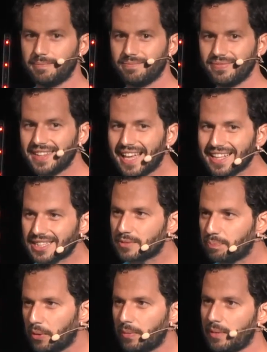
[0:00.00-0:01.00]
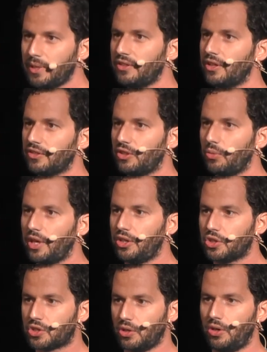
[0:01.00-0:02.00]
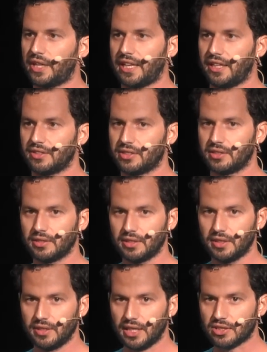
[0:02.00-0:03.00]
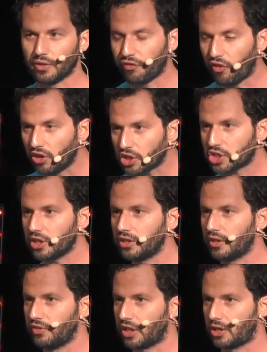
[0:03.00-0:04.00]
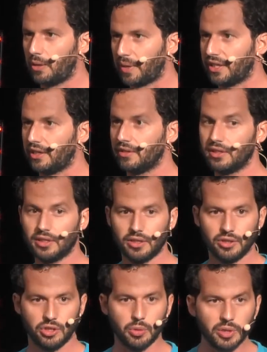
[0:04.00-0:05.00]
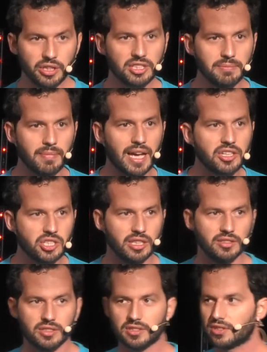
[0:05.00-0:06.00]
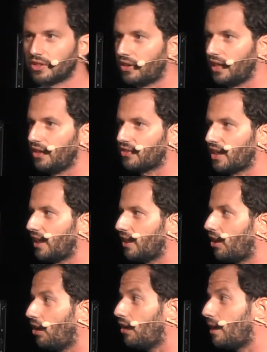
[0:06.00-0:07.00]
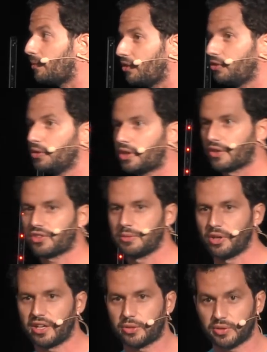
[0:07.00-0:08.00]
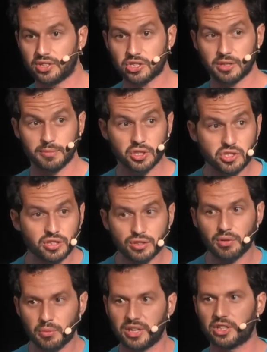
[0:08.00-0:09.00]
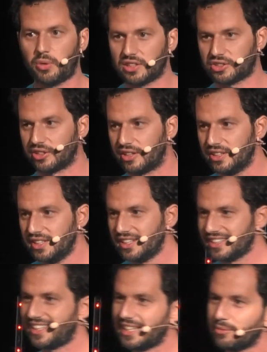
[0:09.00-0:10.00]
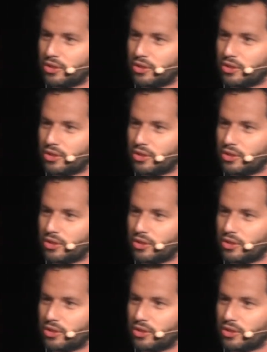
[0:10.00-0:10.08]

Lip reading: that's probably not the way you should look at it. It's a function of the company. You wouldn't imagine suddenly saying, oh, I'm going to do customer acquisition, but just for 1 quarter, and then I'm going